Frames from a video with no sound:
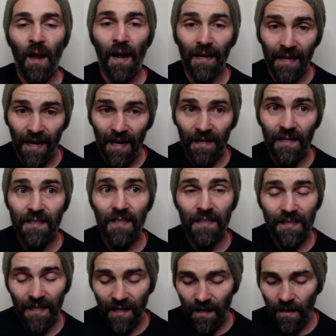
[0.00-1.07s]
Again, as I
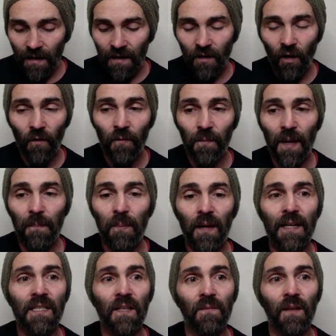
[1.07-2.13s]
say, go from that
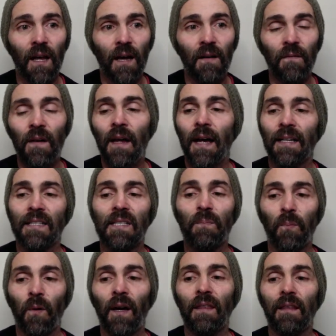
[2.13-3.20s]
place of love and
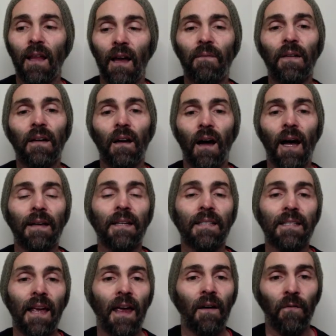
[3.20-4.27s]
spread love and
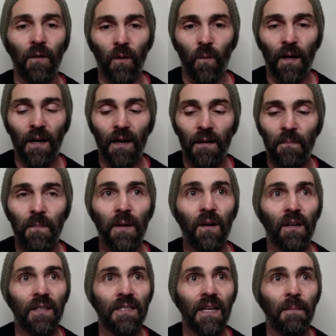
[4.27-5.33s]
kindness everywhere,
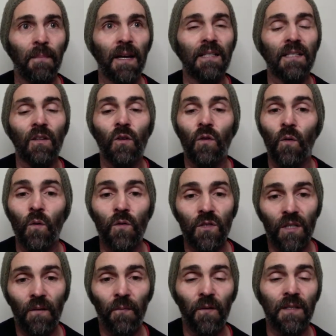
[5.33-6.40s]
because it makes a
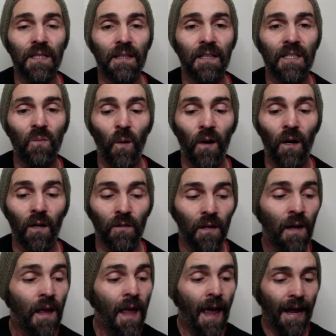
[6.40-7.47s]
huge difference in this world.
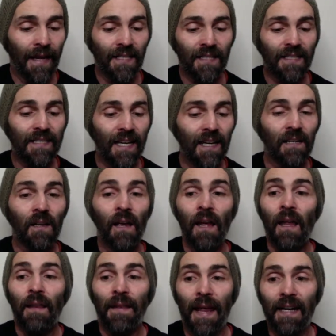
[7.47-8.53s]
And as I said,
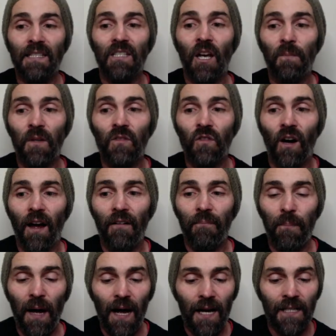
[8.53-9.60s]
next time you drive
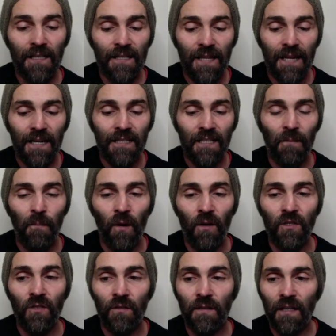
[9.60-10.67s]
past these
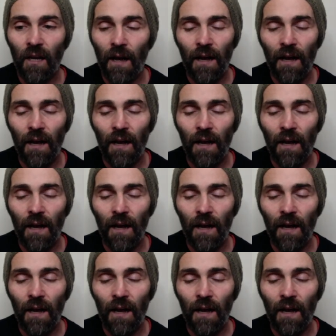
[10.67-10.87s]
commercial